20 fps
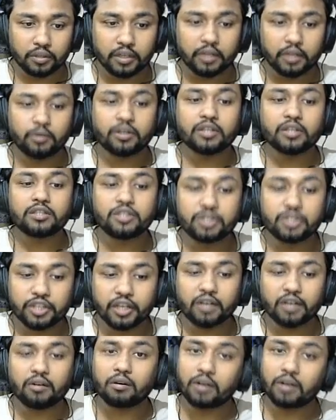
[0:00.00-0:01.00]
You can check
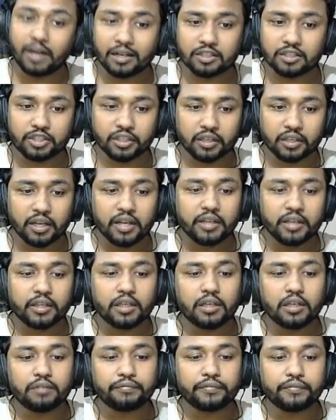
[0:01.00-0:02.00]
or uncheck.
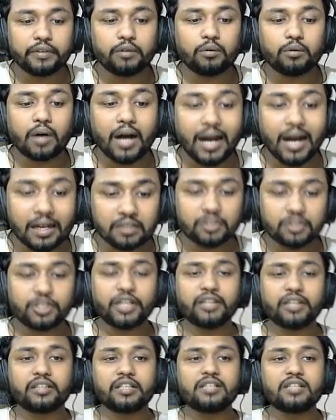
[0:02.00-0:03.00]
If you
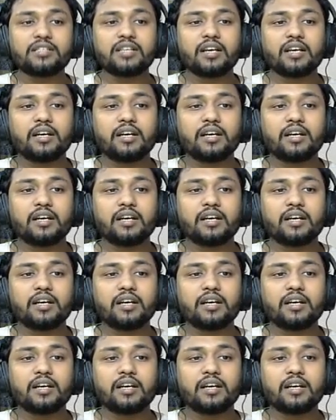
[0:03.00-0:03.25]
uncheck this,